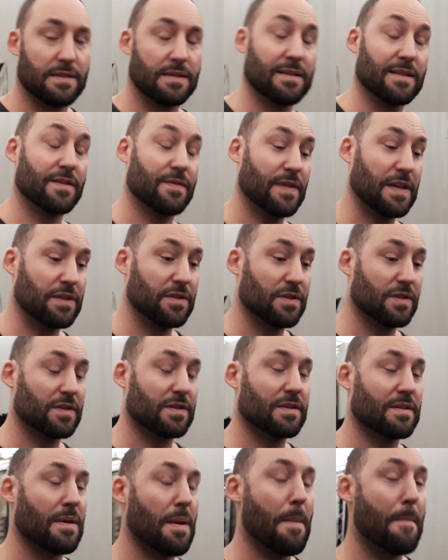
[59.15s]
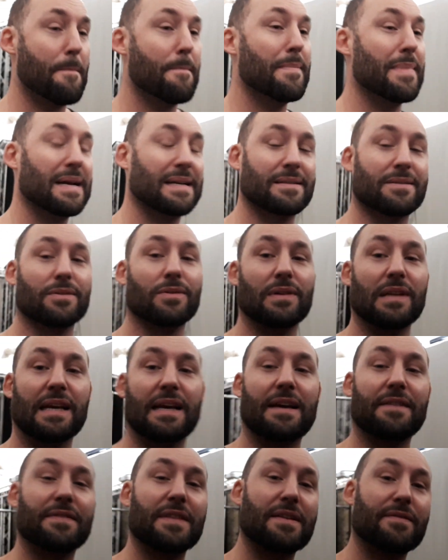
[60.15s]
So this venue's mental.
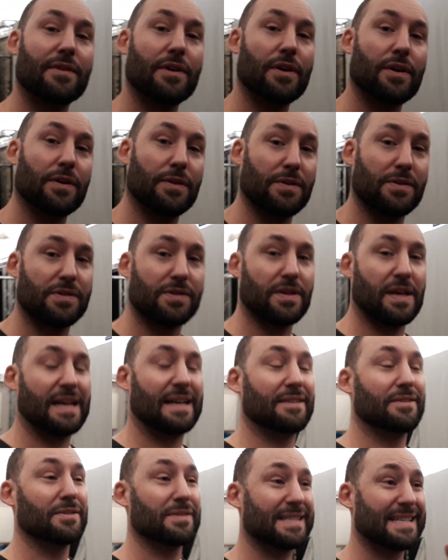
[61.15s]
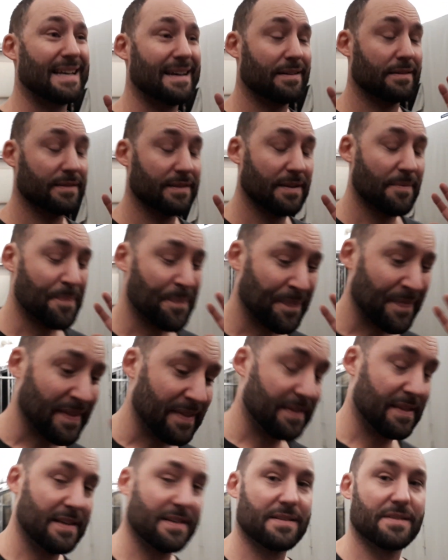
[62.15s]
Like I've never heard a sound
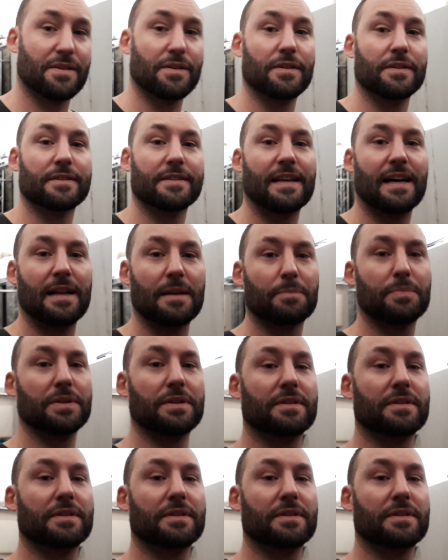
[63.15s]
this good. I'll put